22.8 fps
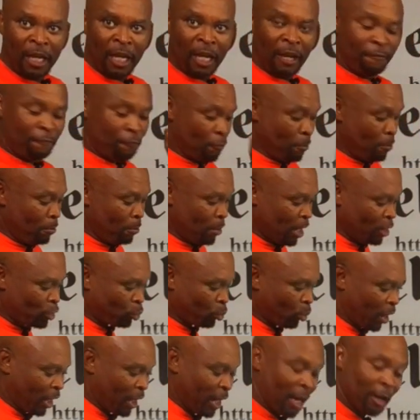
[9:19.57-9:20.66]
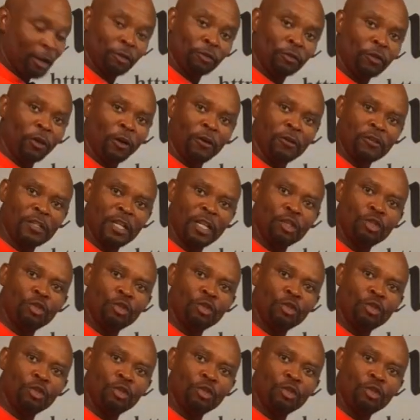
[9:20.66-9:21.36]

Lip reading: If you must work out on Thursday,